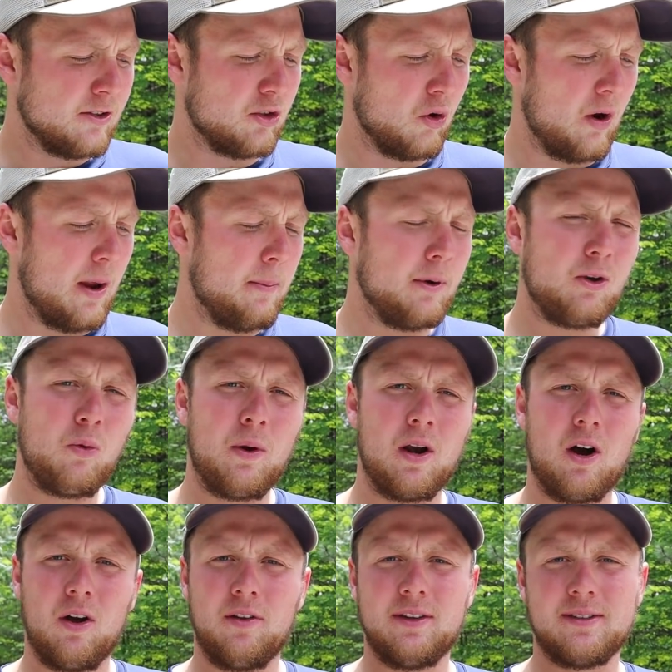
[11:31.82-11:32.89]
So in between
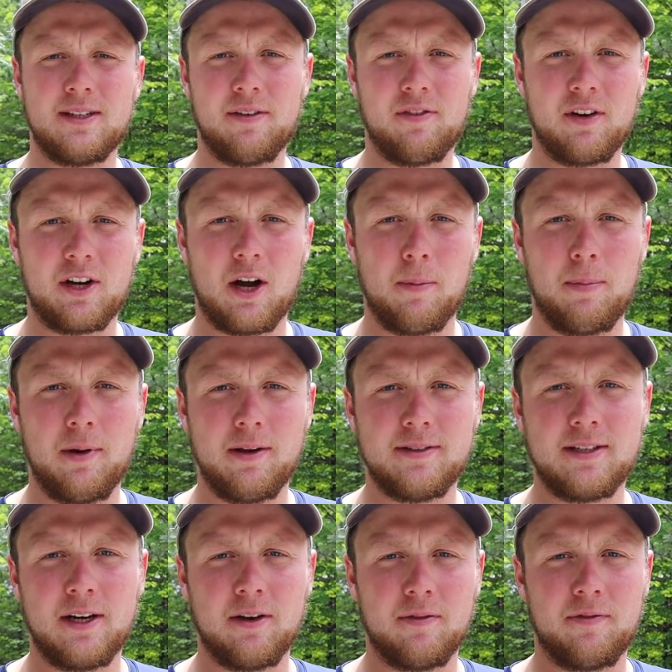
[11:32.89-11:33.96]
all these different
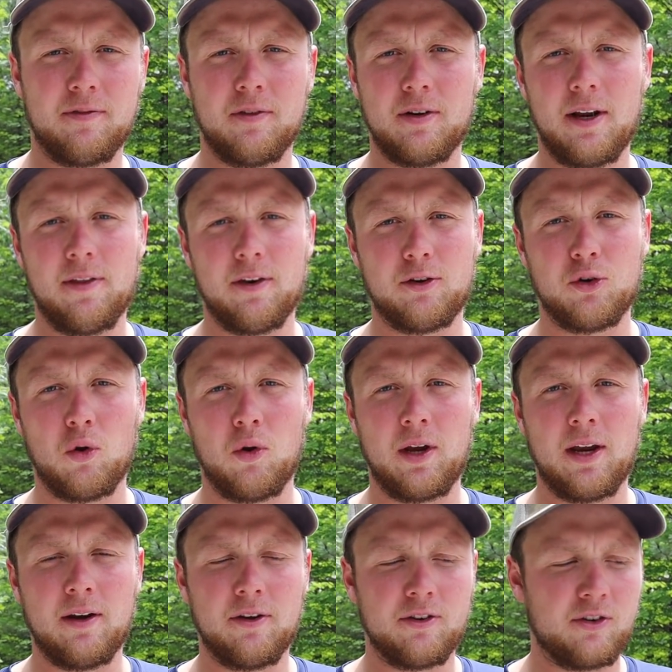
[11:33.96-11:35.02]
companies here in the
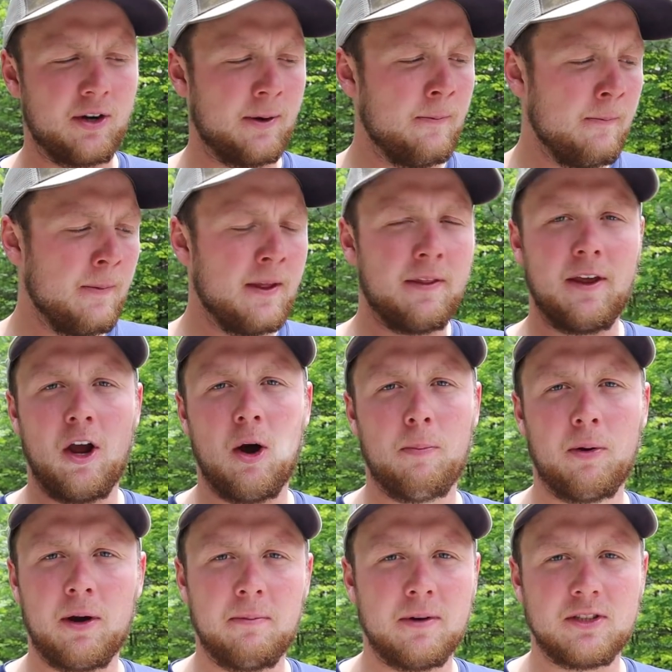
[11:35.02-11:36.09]
trolling industry, they all
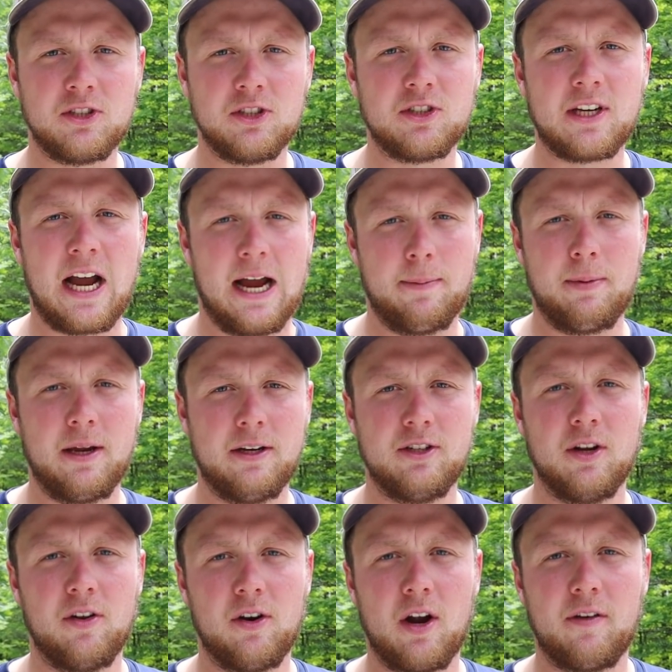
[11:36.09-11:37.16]
pretty much just copy
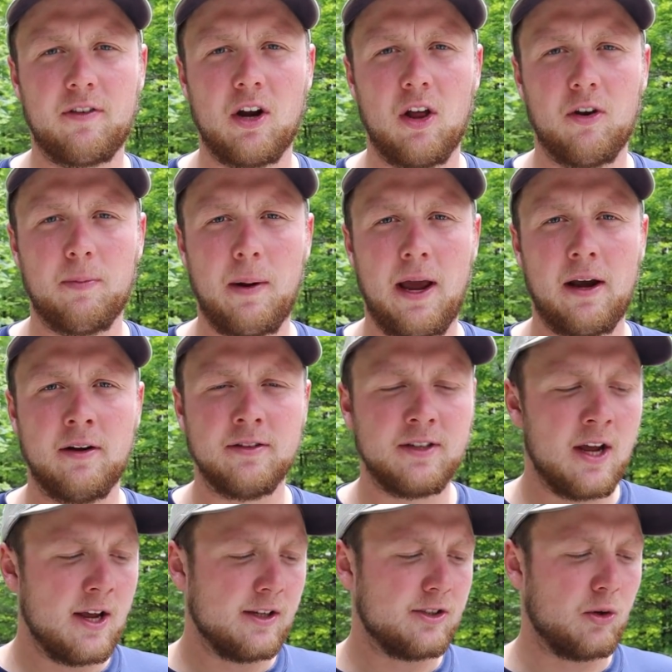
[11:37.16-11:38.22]
each other off color patterns.
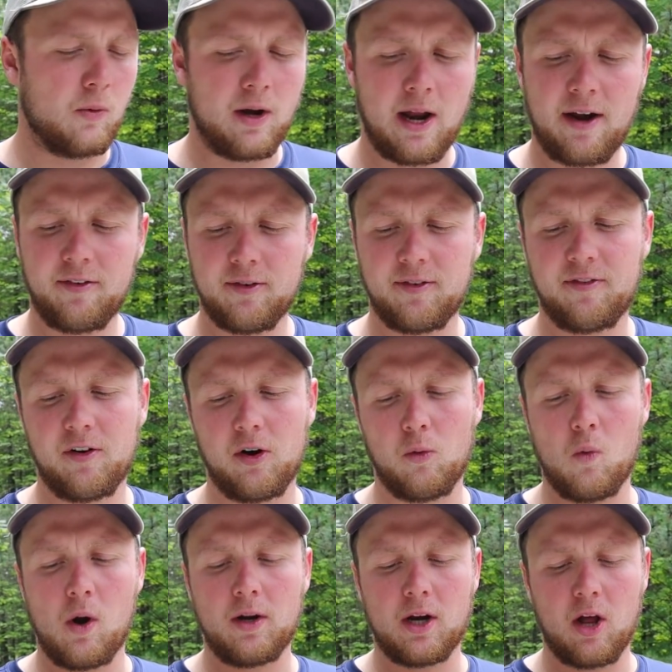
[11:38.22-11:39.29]
So when I refer to
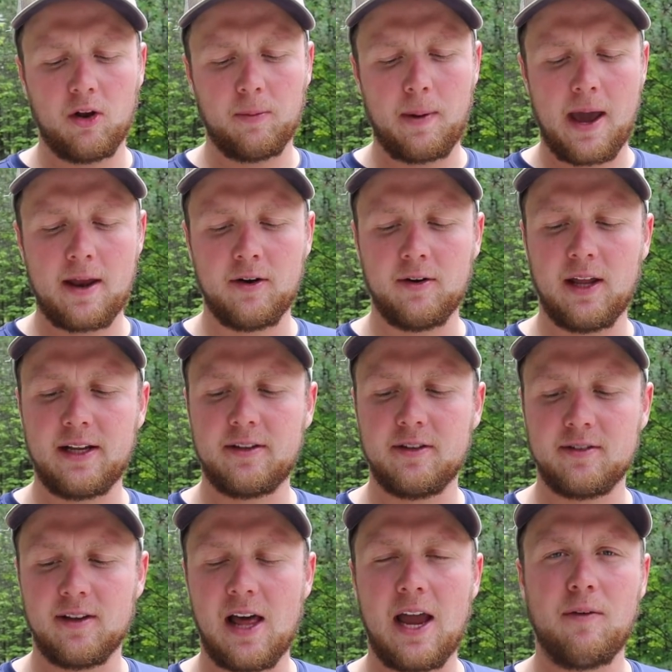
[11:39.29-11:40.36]
one color pattern like
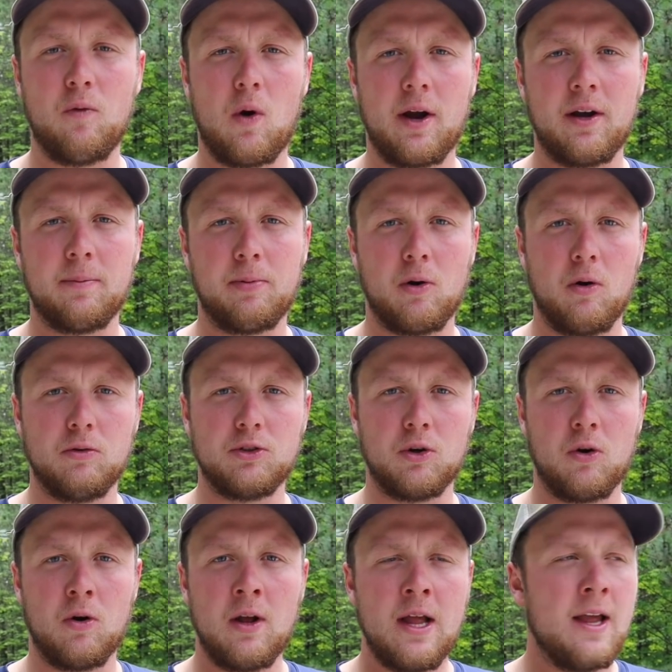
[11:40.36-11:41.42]
this Live Wire Pro
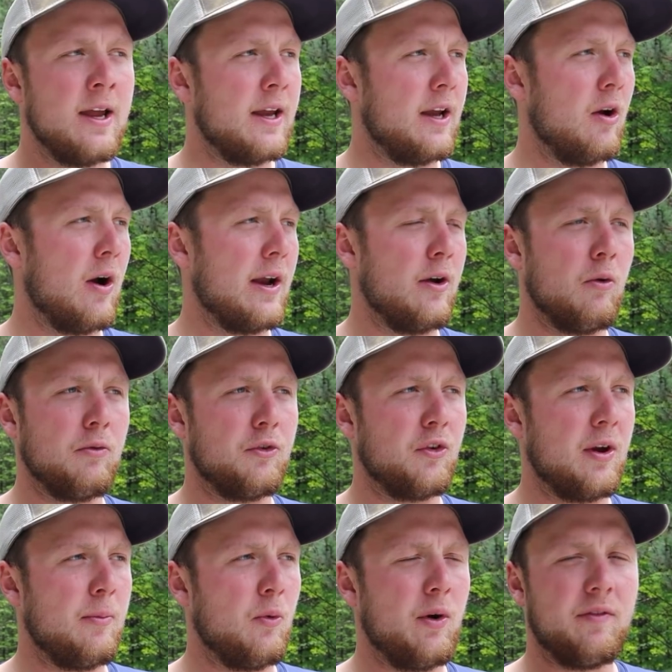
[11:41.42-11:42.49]
Troll, you know, I know
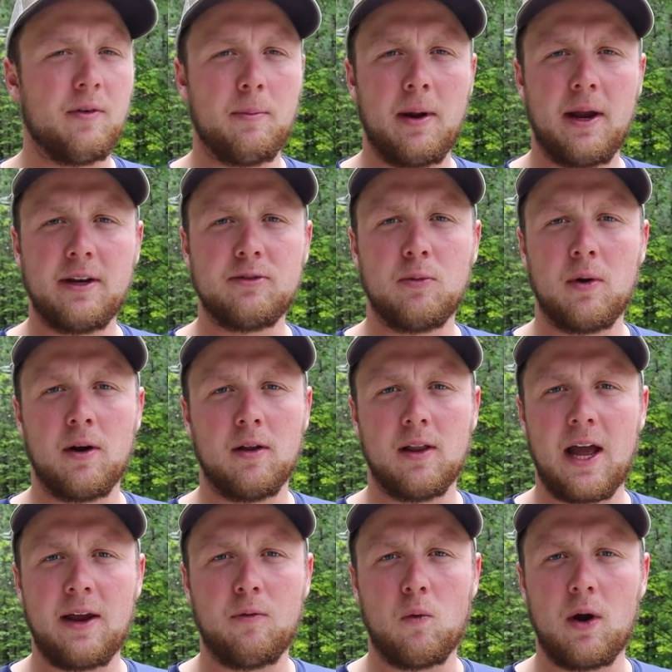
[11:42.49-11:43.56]
Dreamweaver makes one, a
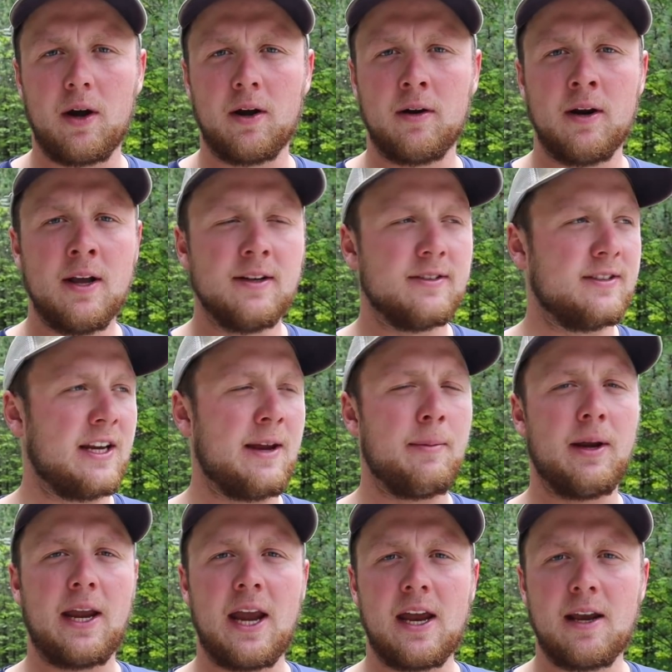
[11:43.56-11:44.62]
Live Wire,
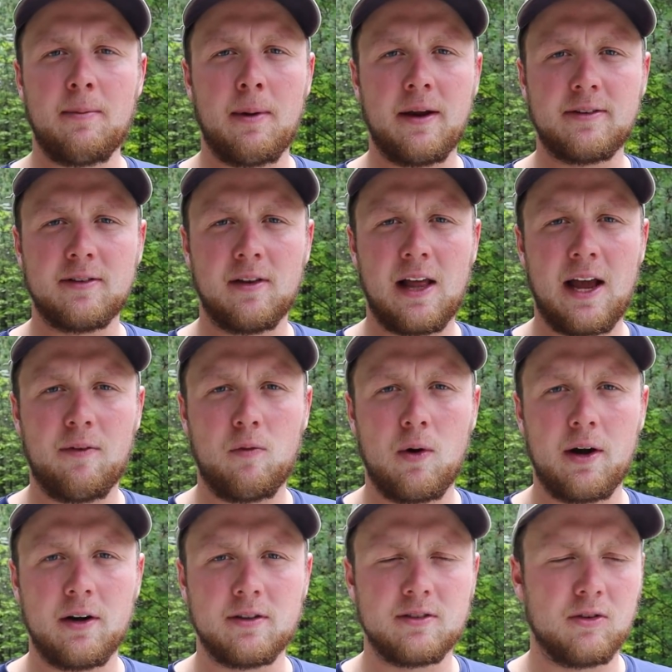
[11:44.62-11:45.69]
Salmon Candy makes a Live
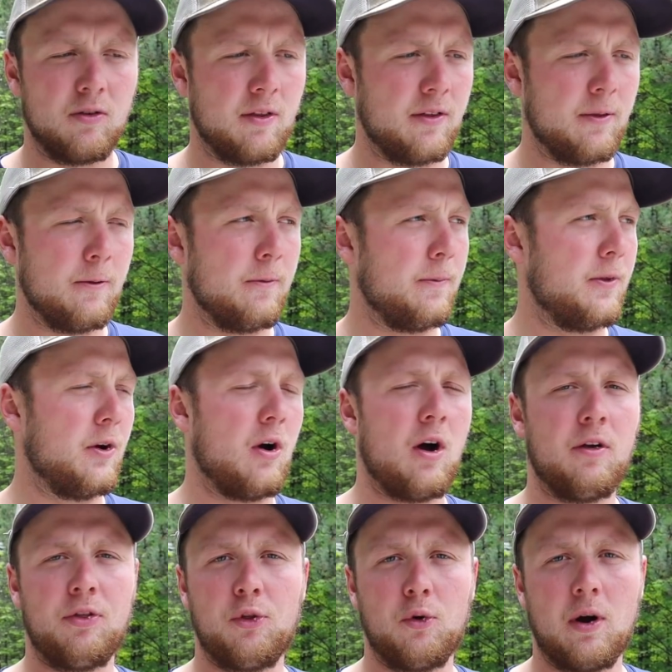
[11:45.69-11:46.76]
Wire, so they're
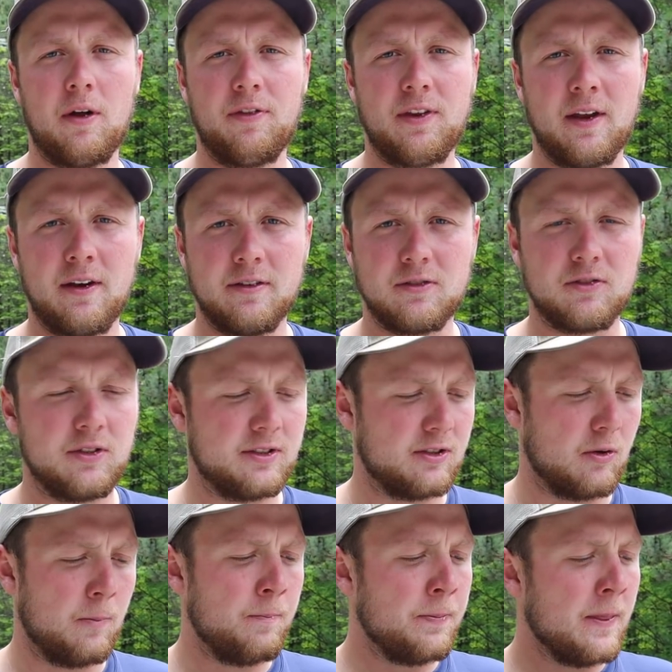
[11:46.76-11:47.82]
all throughout the industry.
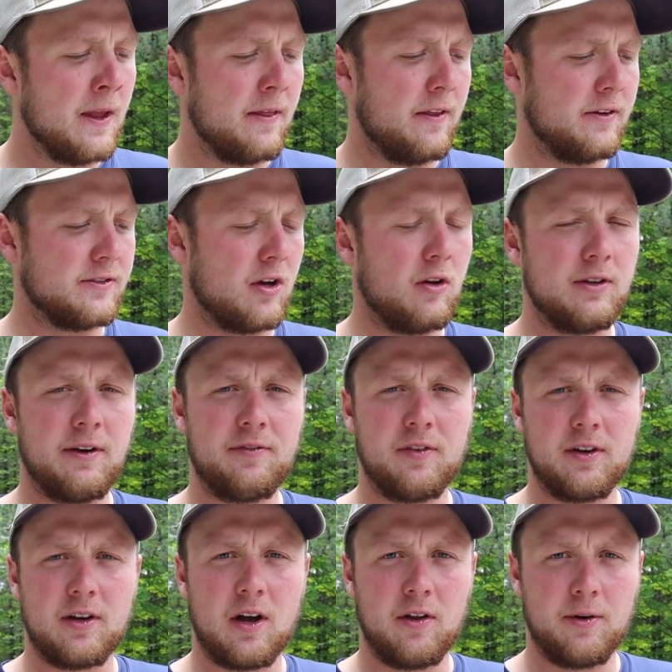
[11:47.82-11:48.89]
So there's all
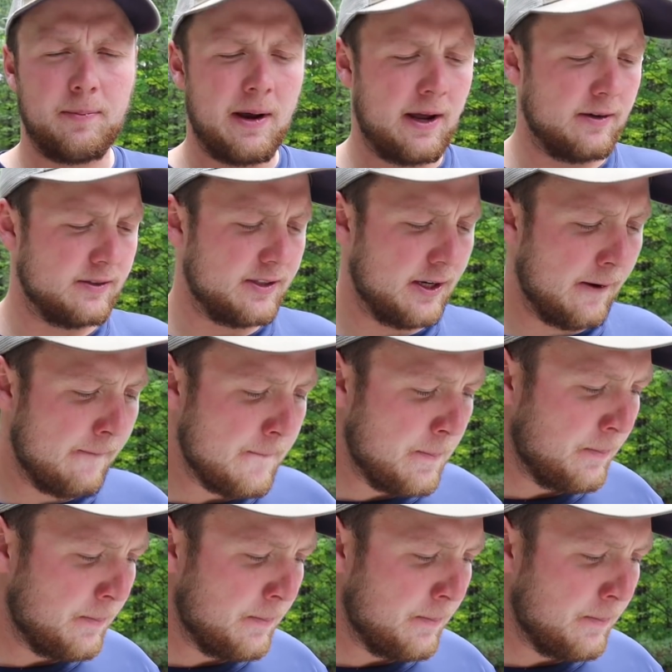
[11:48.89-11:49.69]
different color patterns here.